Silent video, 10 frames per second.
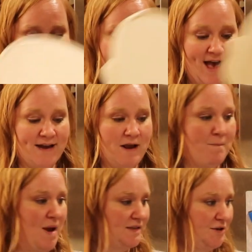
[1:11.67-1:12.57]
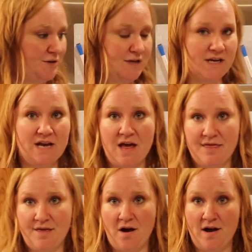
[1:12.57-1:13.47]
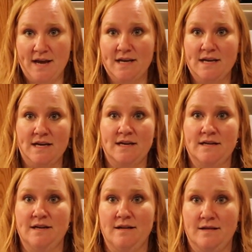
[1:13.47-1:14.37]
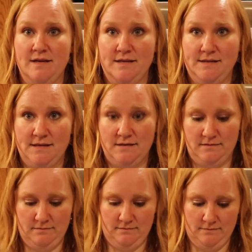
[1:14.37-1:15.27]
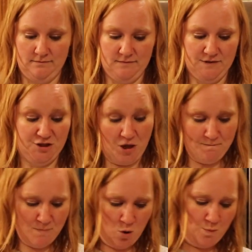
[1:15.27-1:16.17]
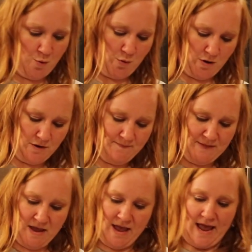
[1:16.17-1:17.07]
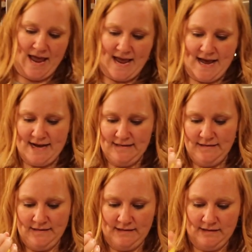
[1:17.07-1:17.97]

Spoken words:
had my turkey thawing in this jumbo bowl, and